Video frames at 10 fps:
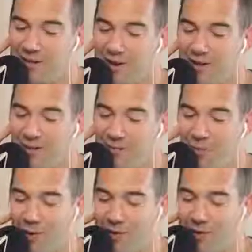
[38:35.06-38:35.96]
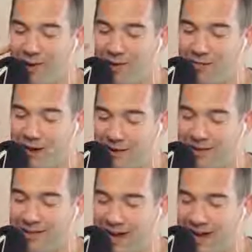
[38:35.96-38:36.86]
If you could change one thing in the
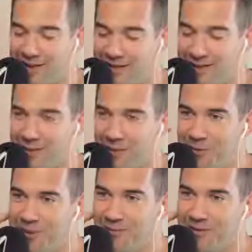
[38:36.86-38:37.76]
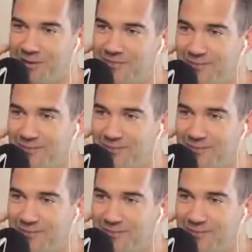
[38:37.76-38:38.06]
American diet, what would that be?